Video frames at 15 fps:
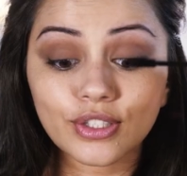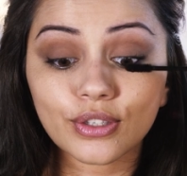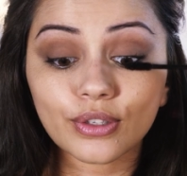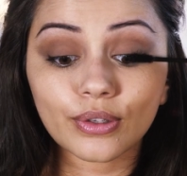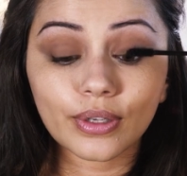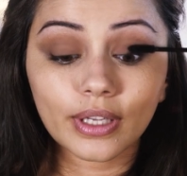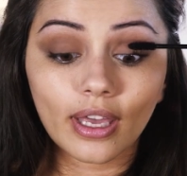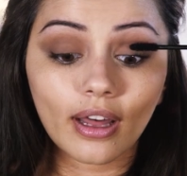
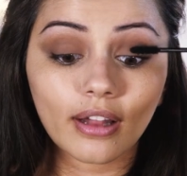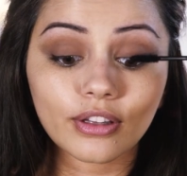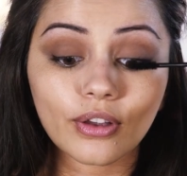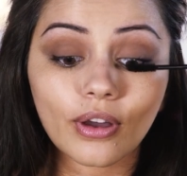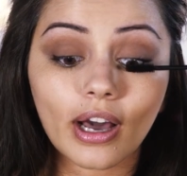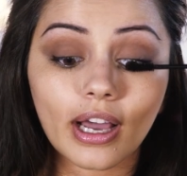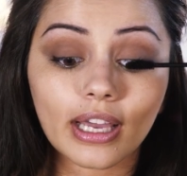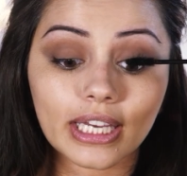to curl
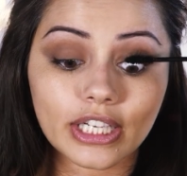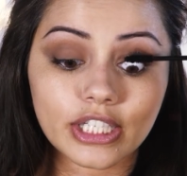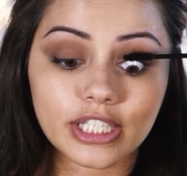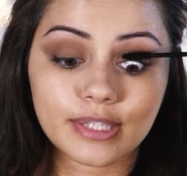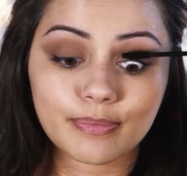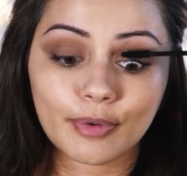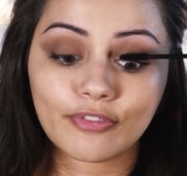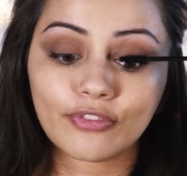your
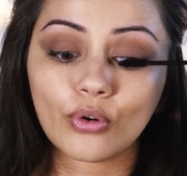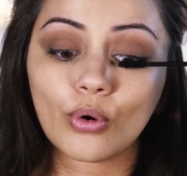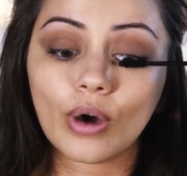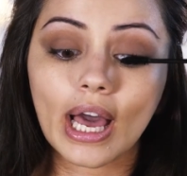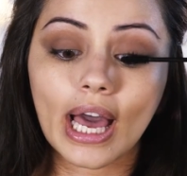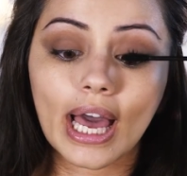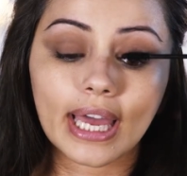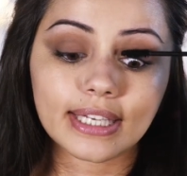eyelashes
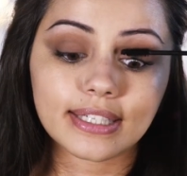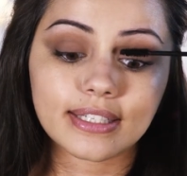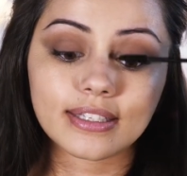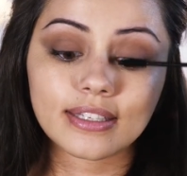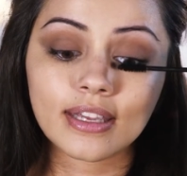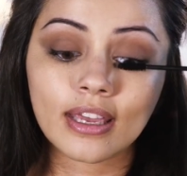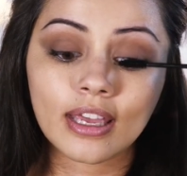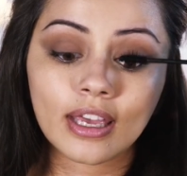
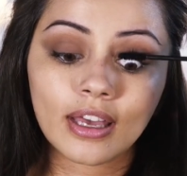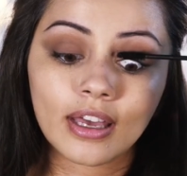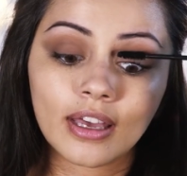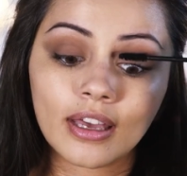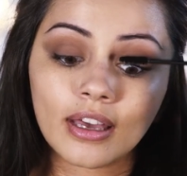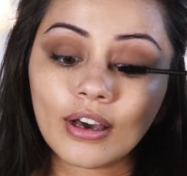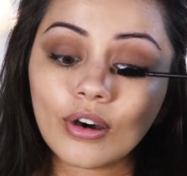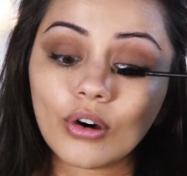beforehand,
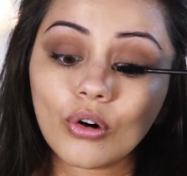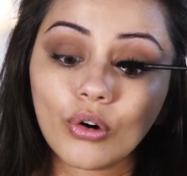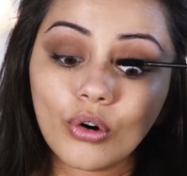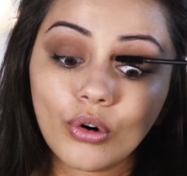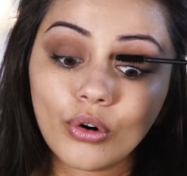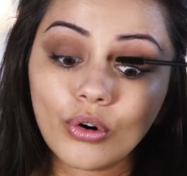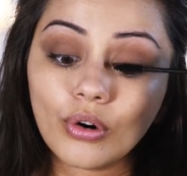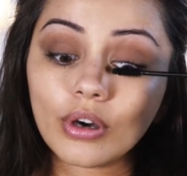
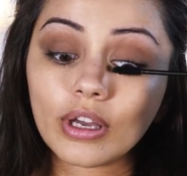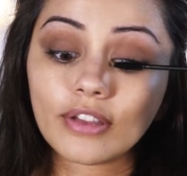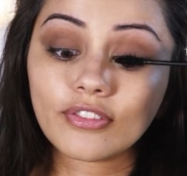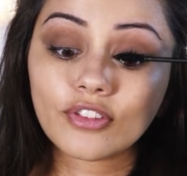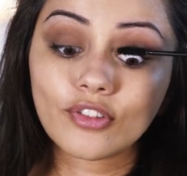or if